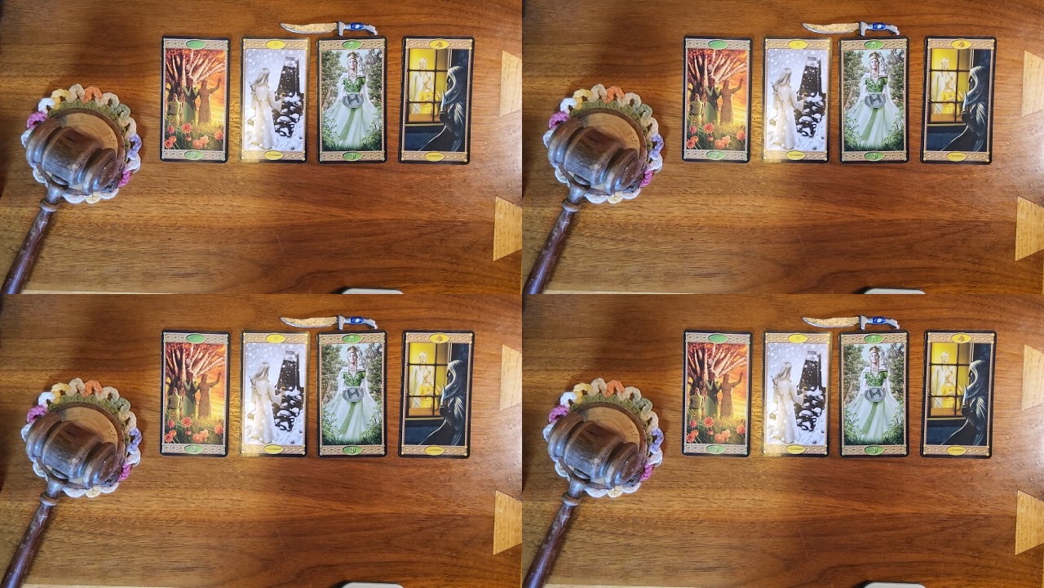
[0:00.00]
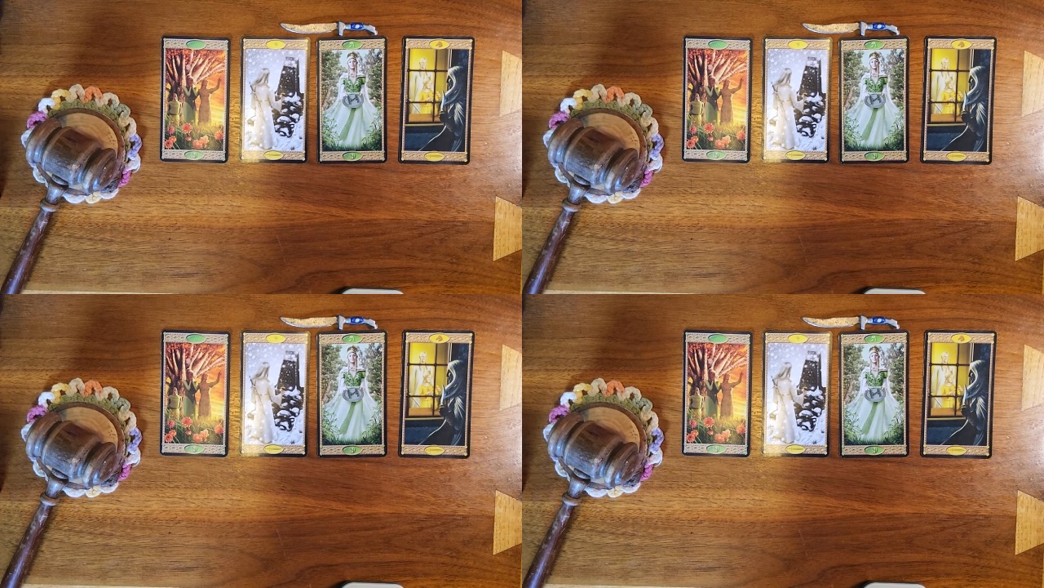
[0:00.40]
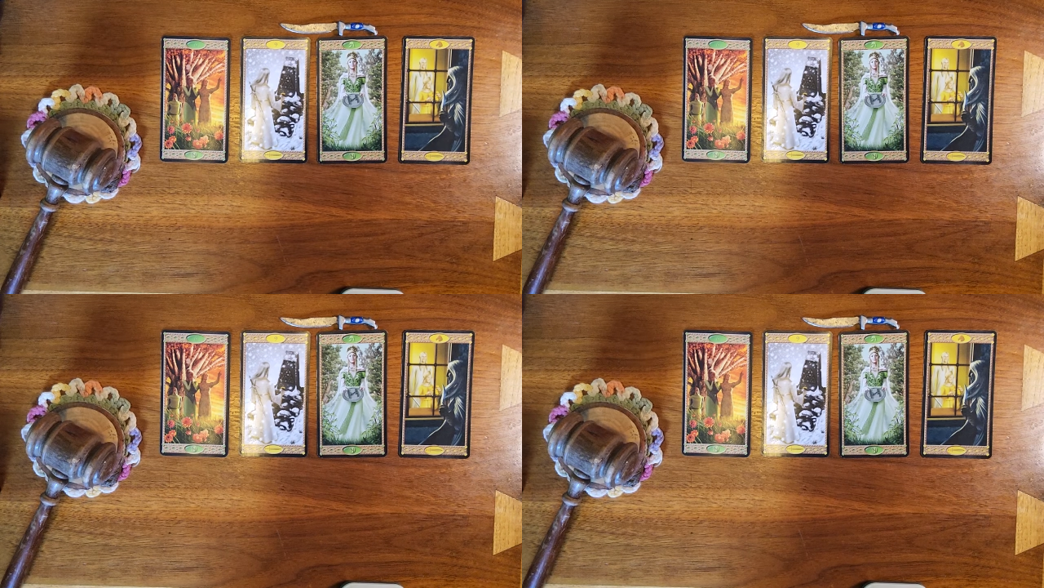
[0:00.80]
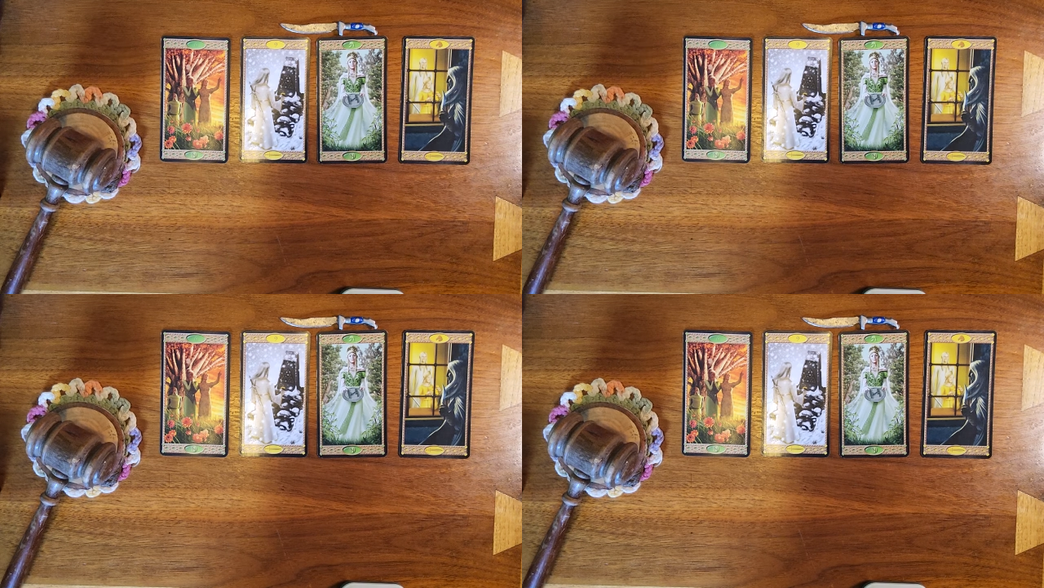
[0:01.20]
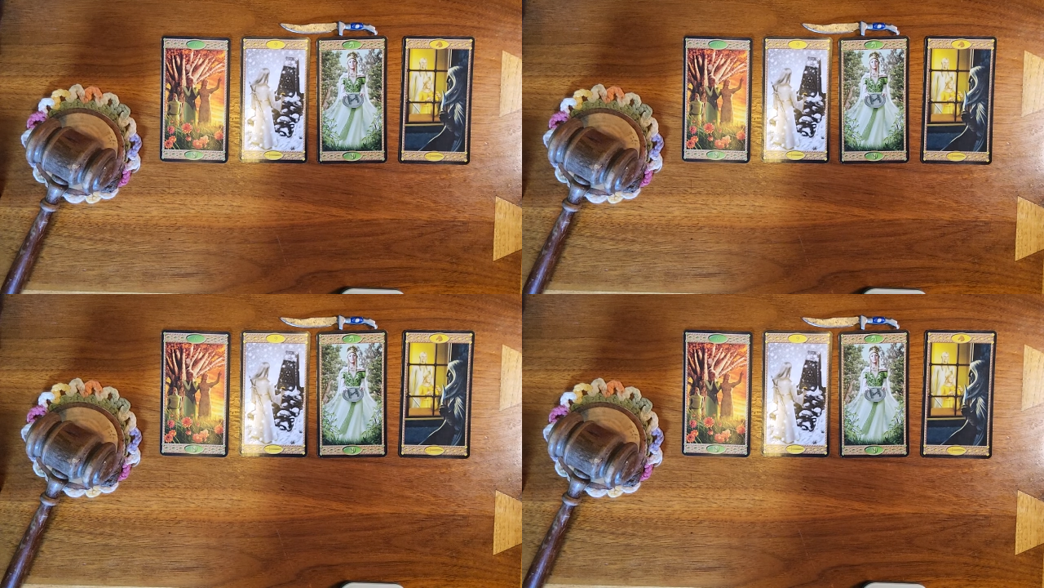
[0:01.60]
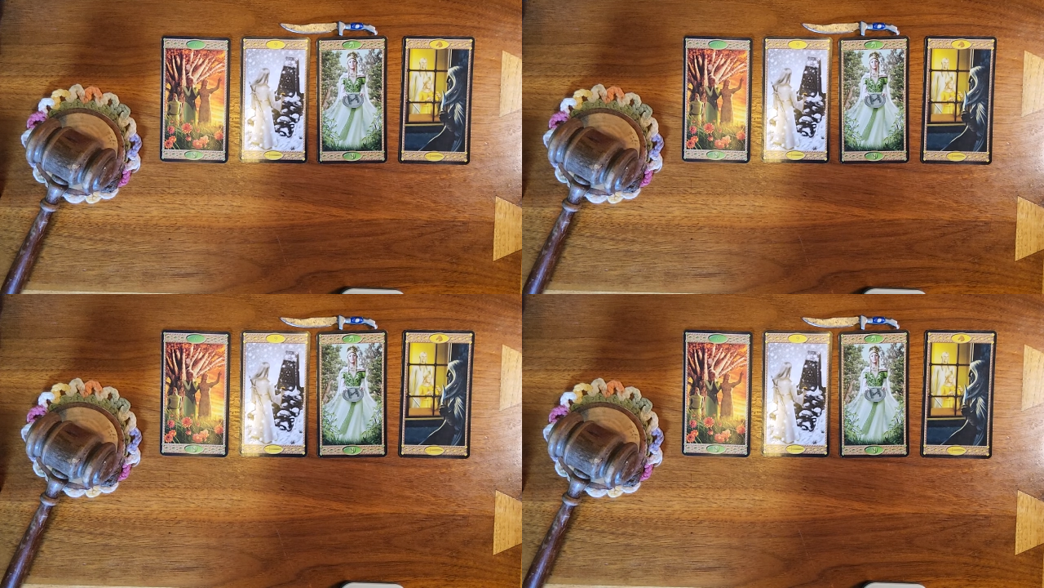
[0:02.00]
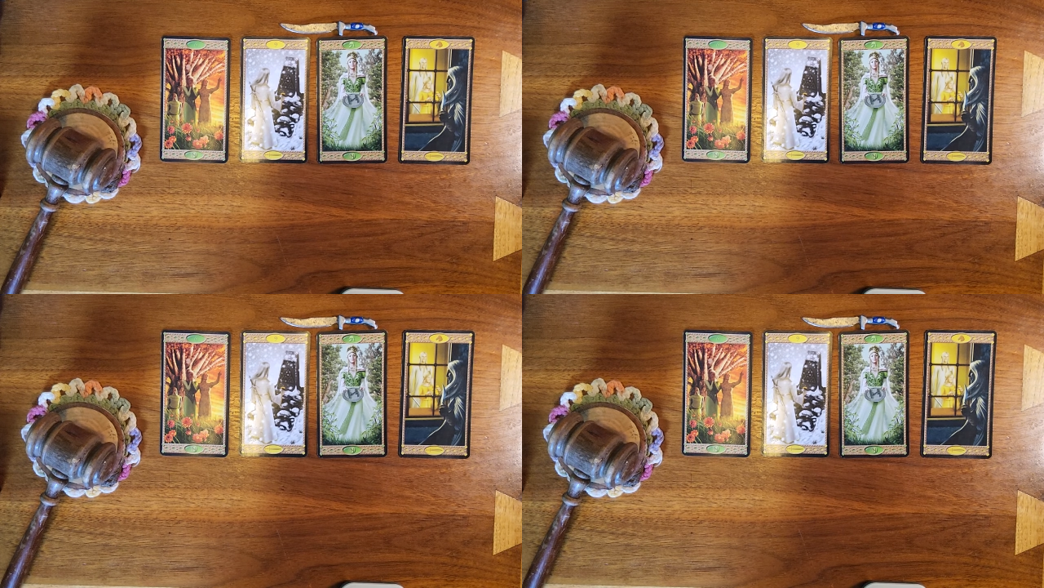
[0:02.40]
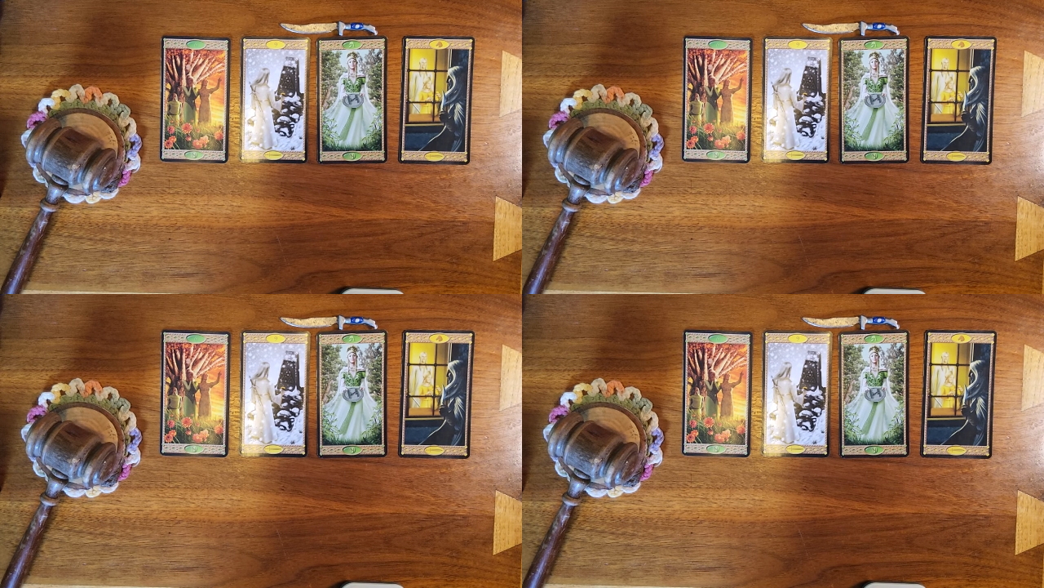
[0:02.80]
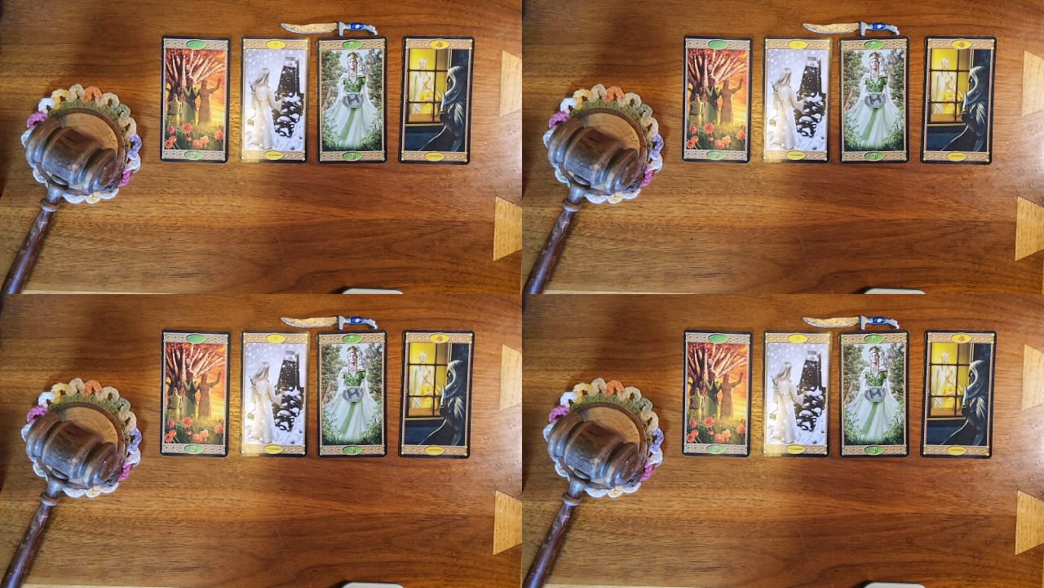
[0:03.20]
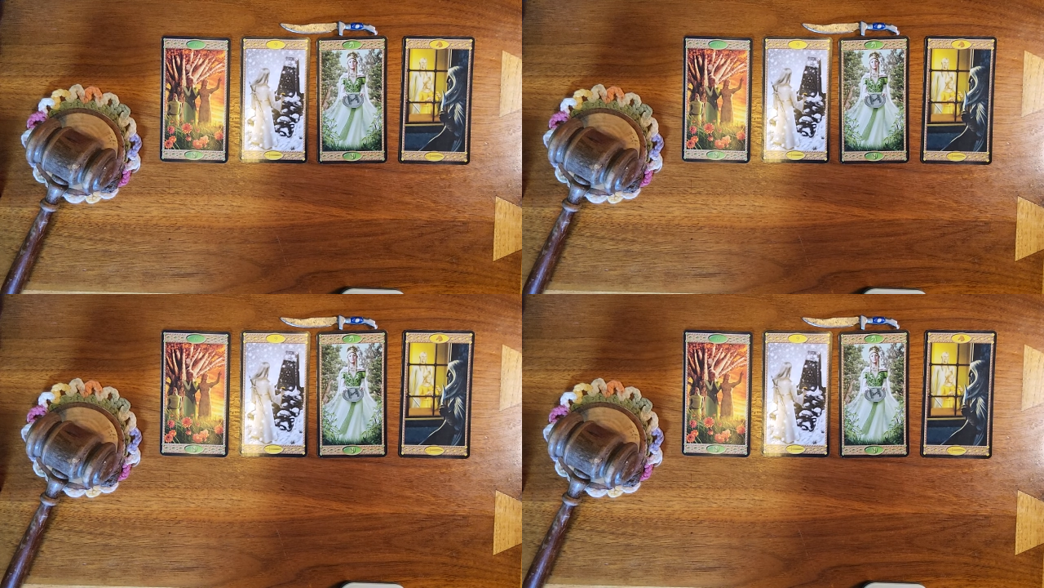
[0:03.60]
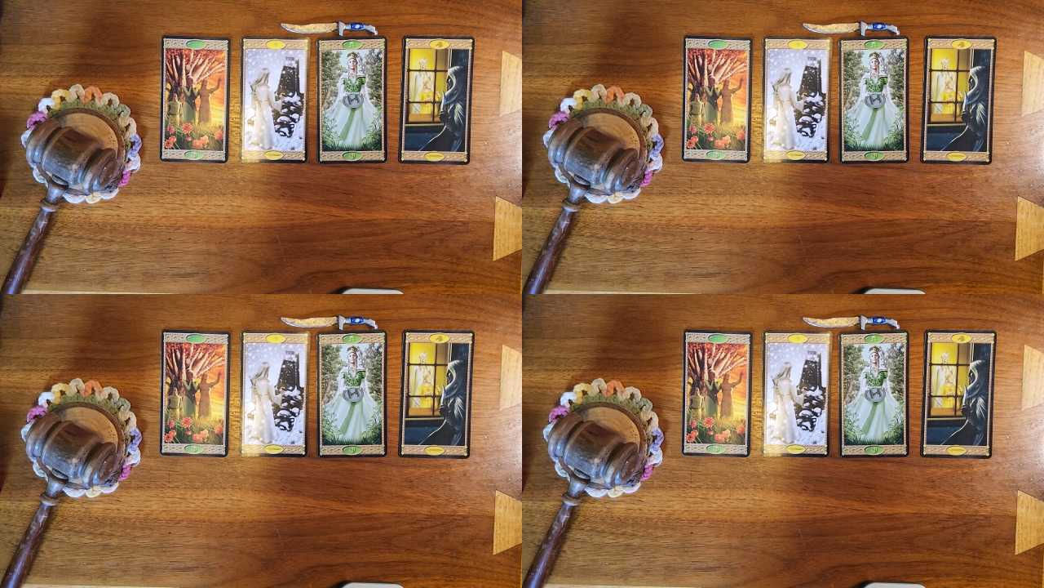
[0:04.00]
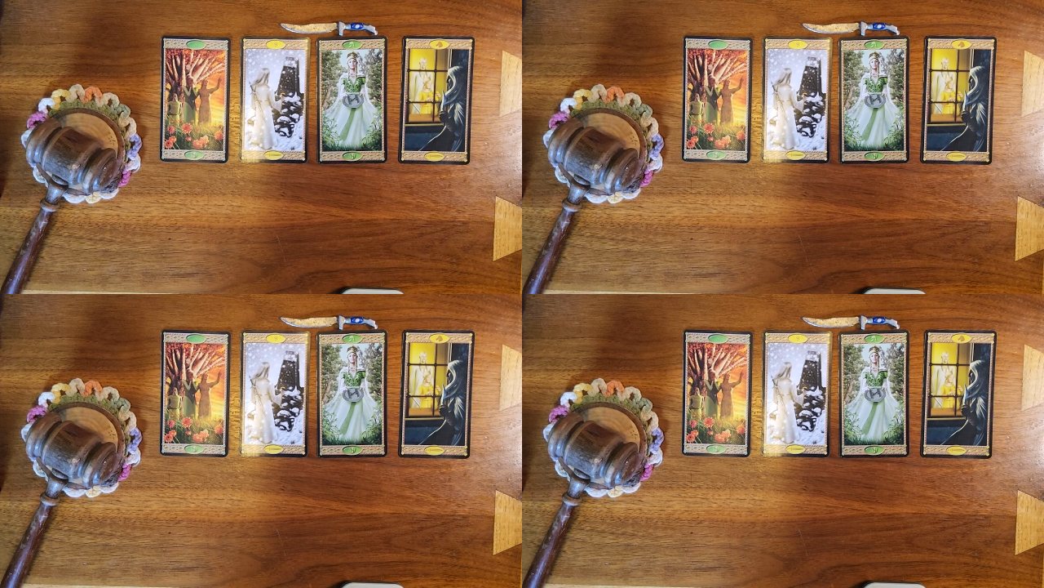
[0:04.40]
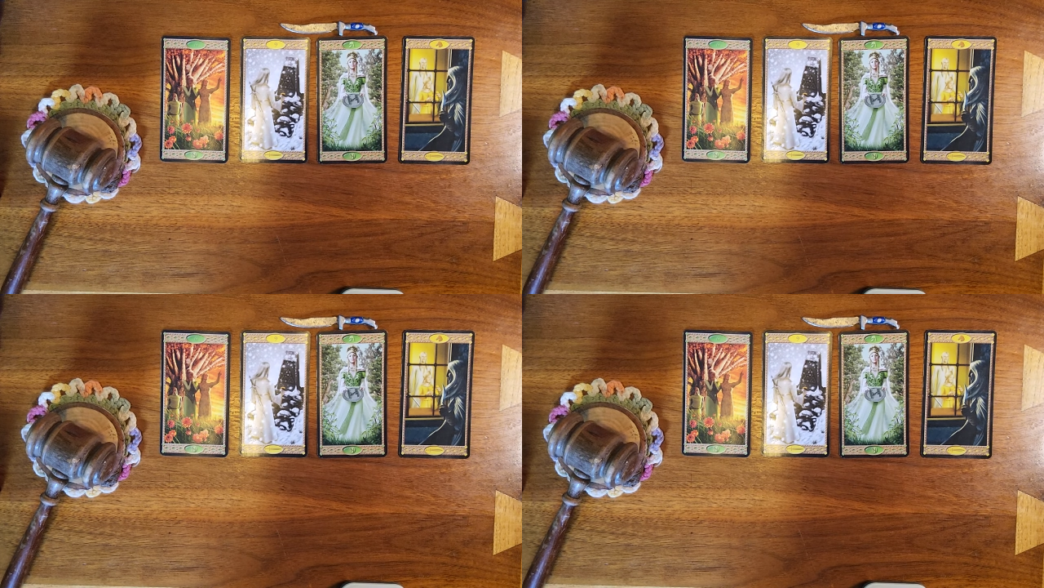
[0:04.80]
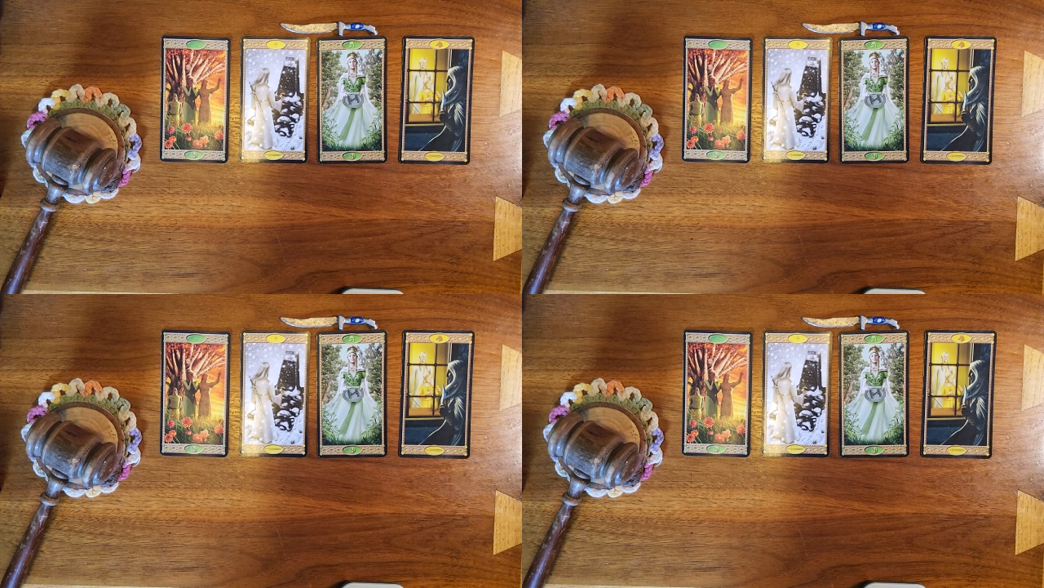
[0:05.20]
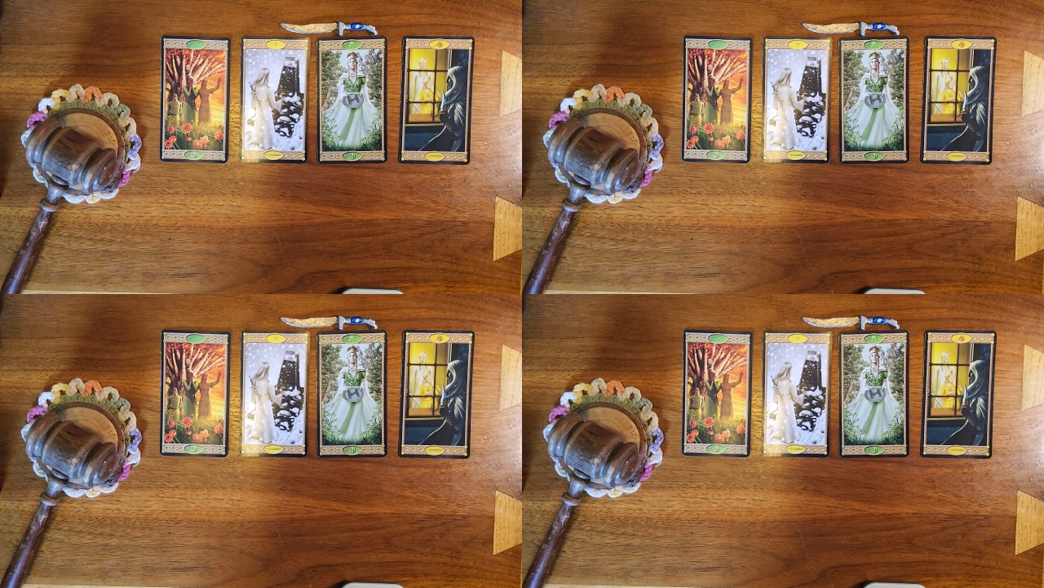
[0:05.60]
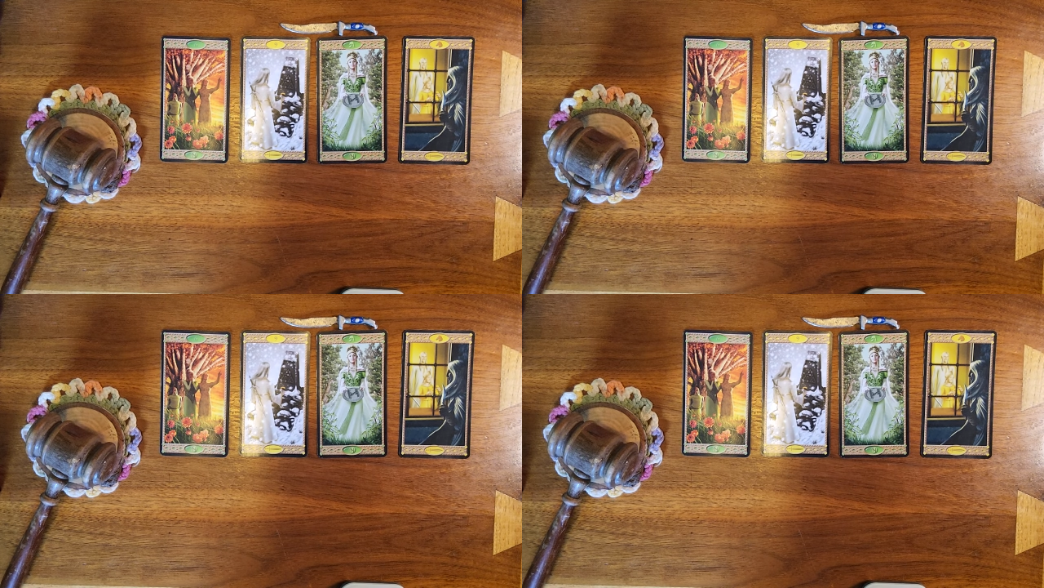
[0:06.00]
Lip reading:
Nobody's mouth can be seen.